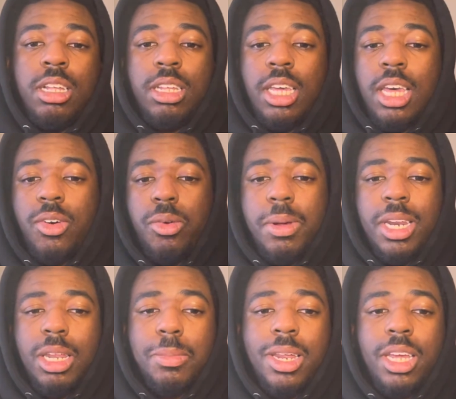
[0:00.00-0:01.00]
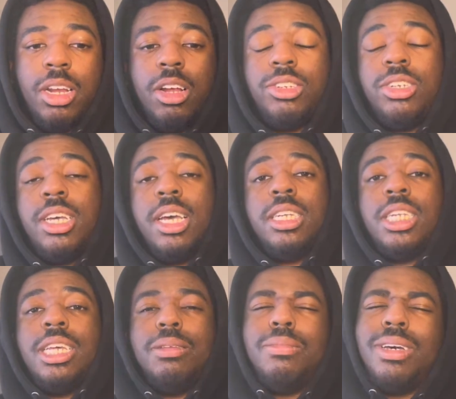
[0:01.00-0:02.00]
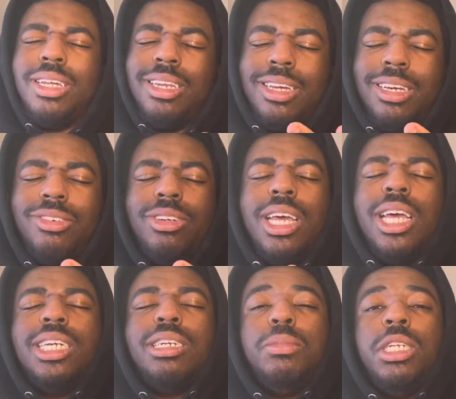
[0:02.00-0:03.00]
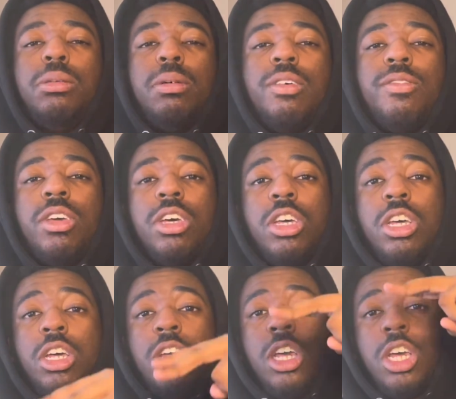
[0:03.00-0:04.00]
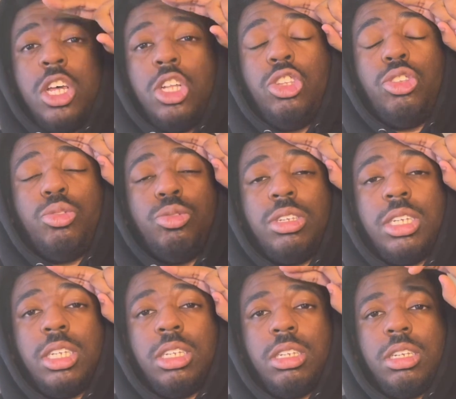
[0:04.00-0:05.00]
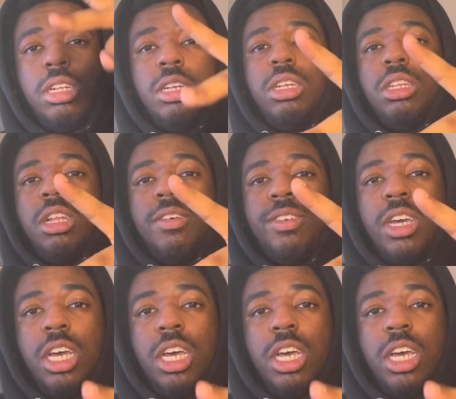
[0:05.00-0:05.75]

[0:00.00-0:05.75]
yeah, we better get out of here. I'll see you guys in my next reaction. Michi Mafia. Deuces. Love you